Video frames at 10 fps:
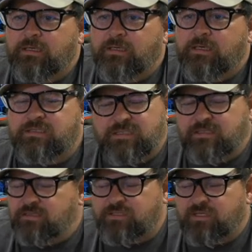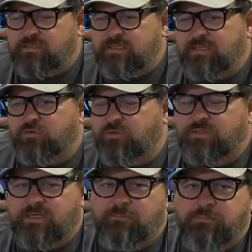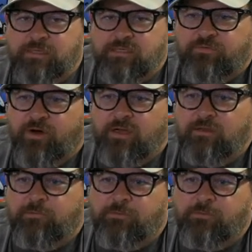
it's interesting because finally,